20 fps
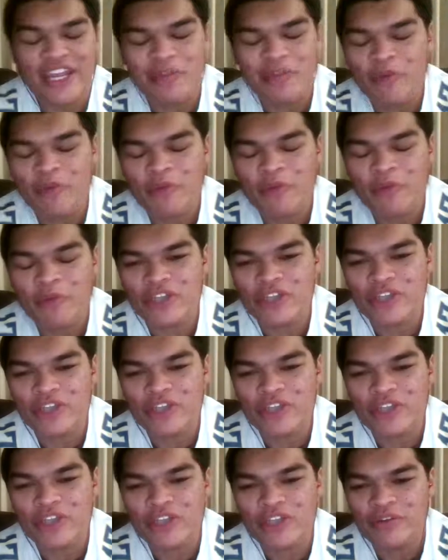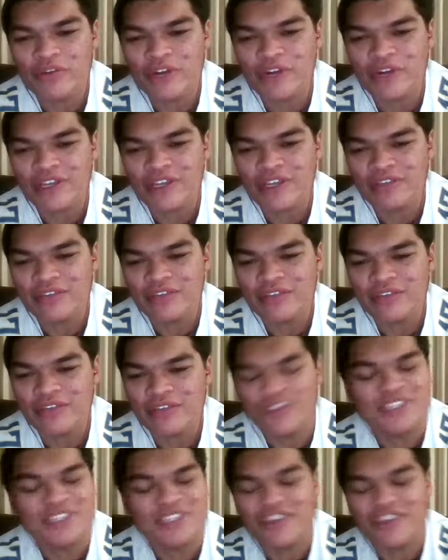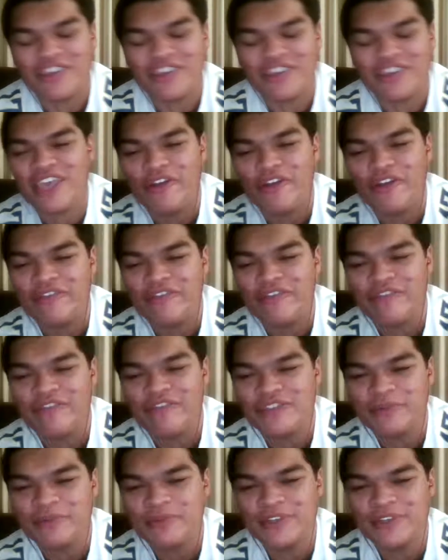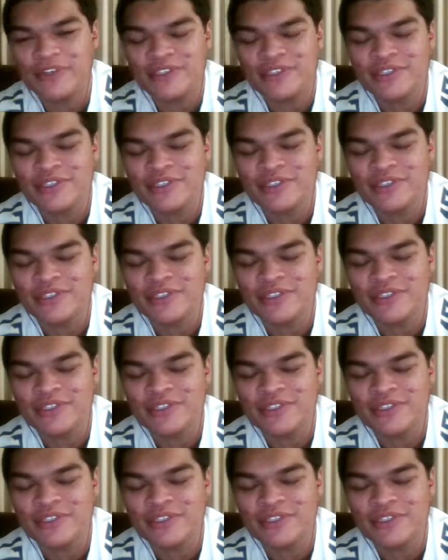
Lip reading: morning while you're driving to work. Don't listen to Colin Coward on Fox Sports. Come